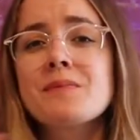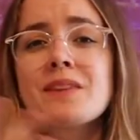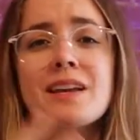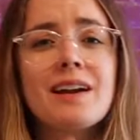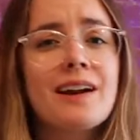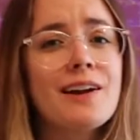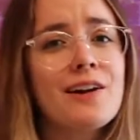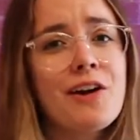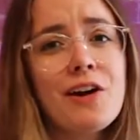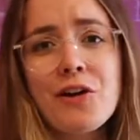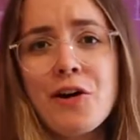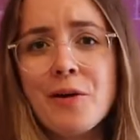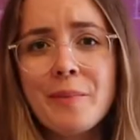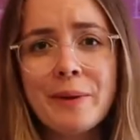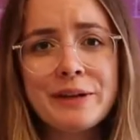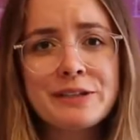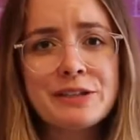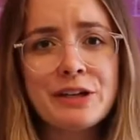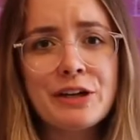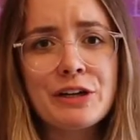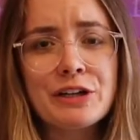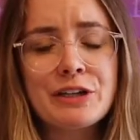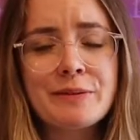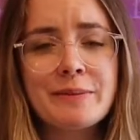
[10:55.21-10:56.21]
I got all my
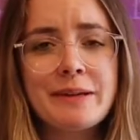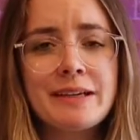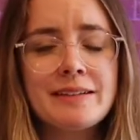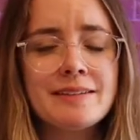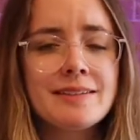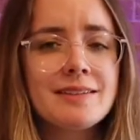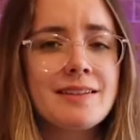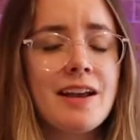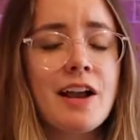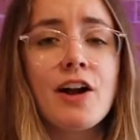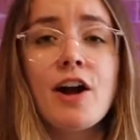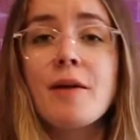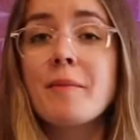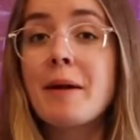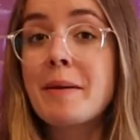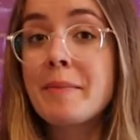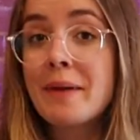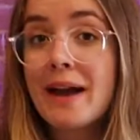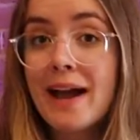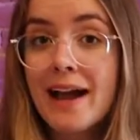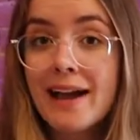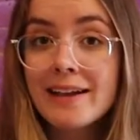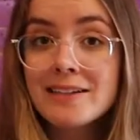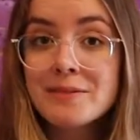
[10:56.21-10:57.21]
documents, I got my
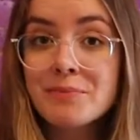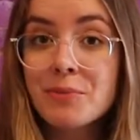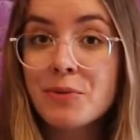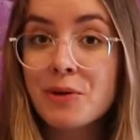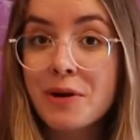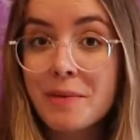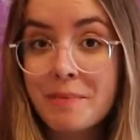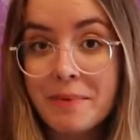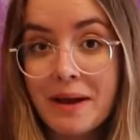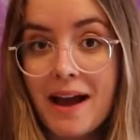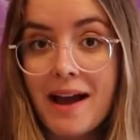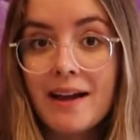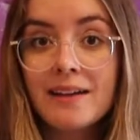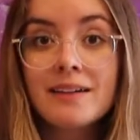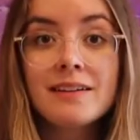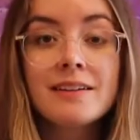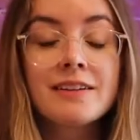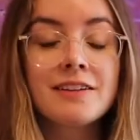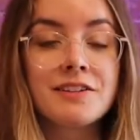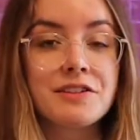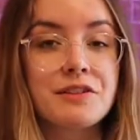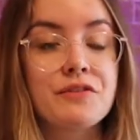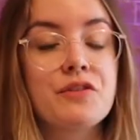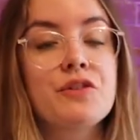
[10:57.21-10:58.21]
passport back,
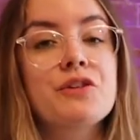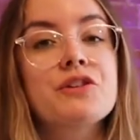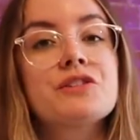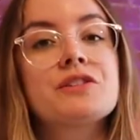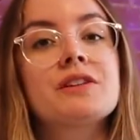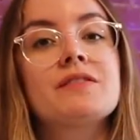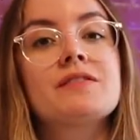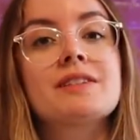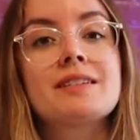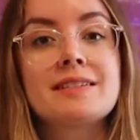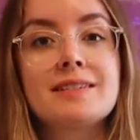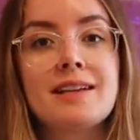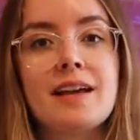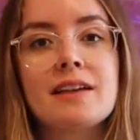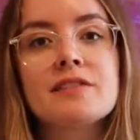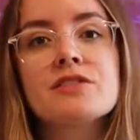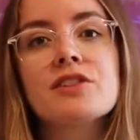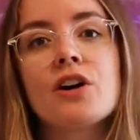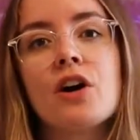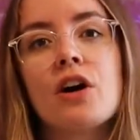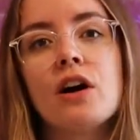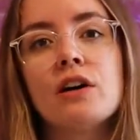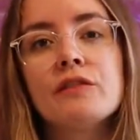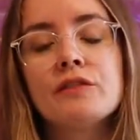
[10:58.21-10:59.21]
because of course you have to send
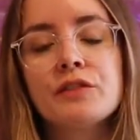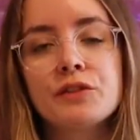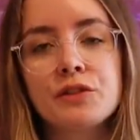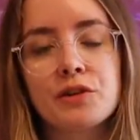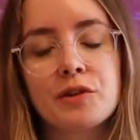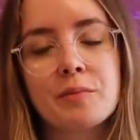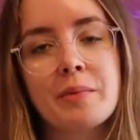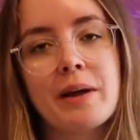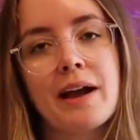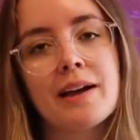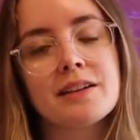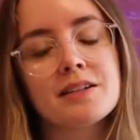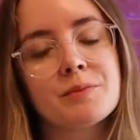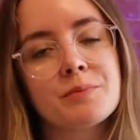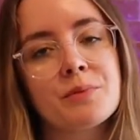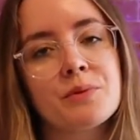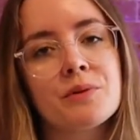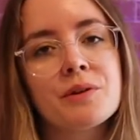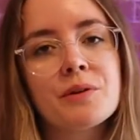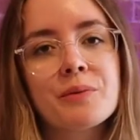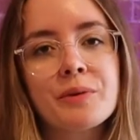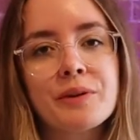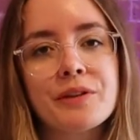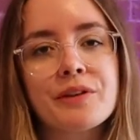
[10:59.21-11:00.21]
off your
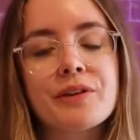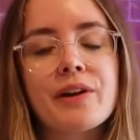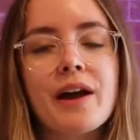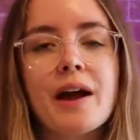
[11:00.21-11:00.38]
passport with your